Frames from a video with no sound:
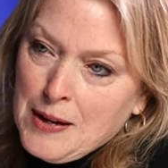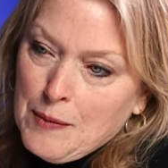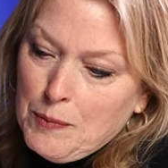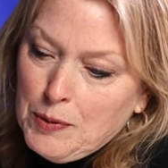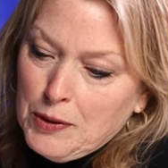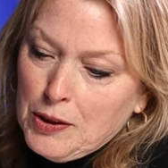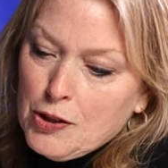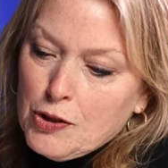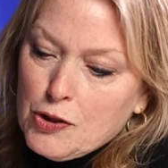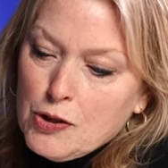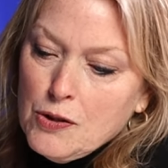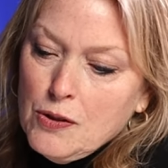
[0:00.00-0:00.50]

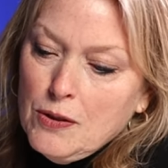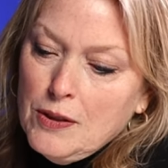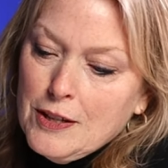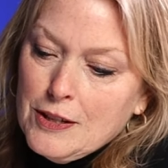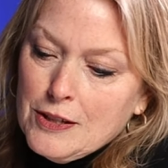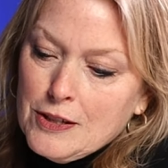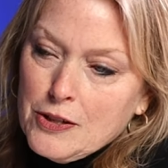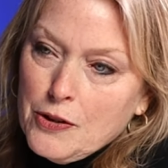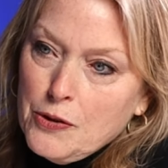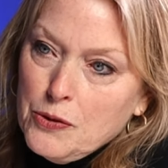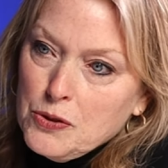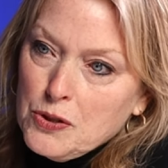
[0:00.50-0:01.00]
But the truth
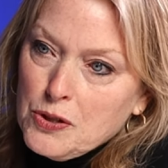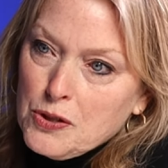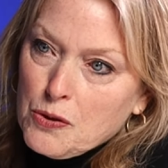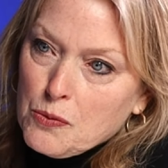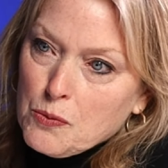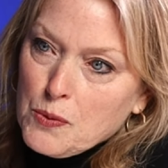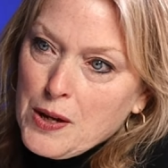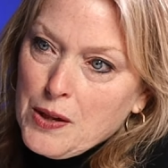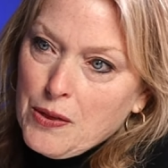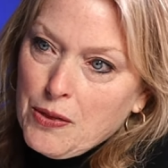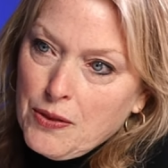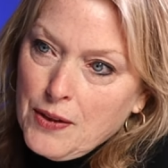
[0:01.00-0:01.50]
is those
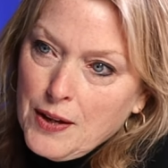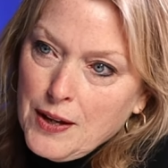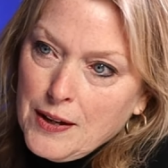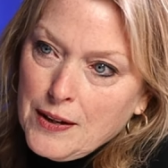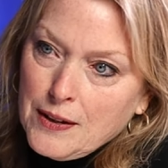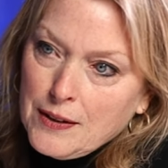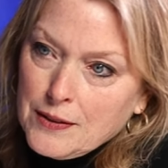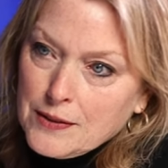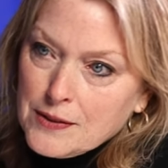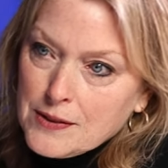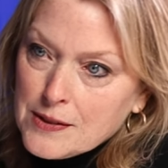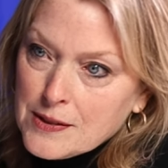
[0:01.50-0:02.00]
three
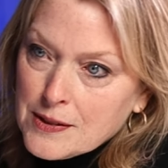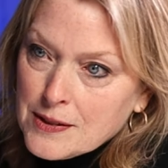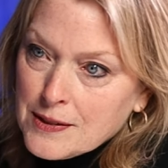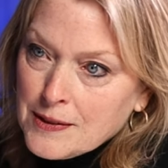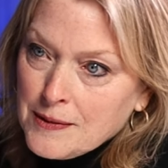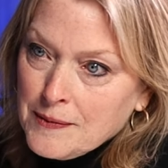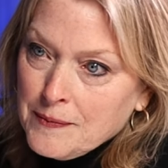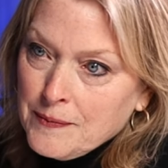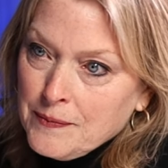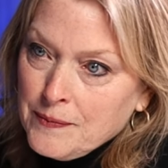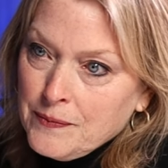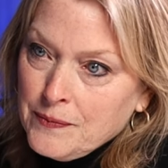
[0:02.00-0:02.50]
things
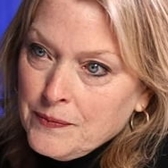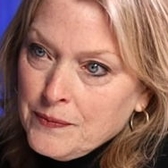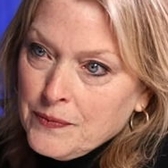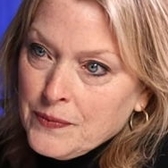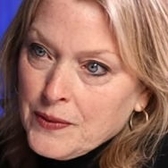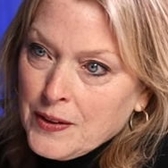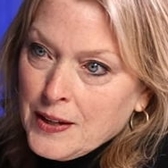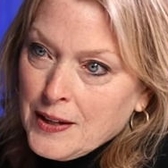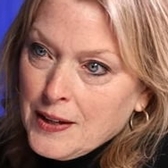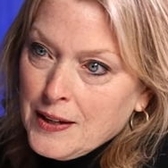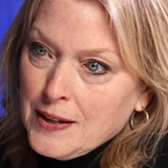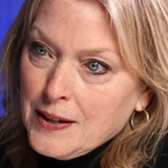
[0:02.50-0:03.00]

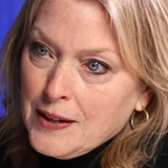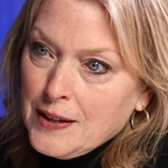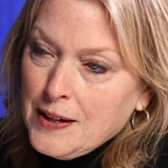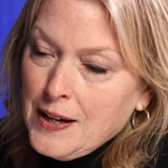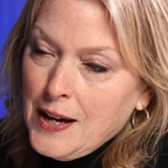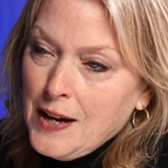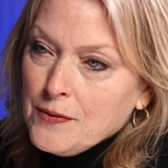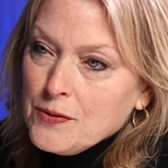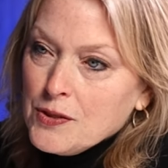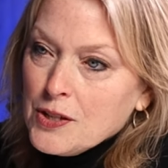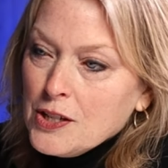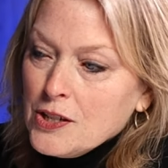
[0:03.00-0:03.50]

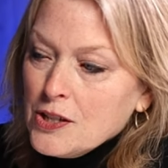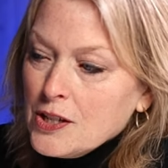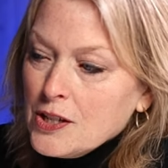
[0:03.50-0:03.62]
have such a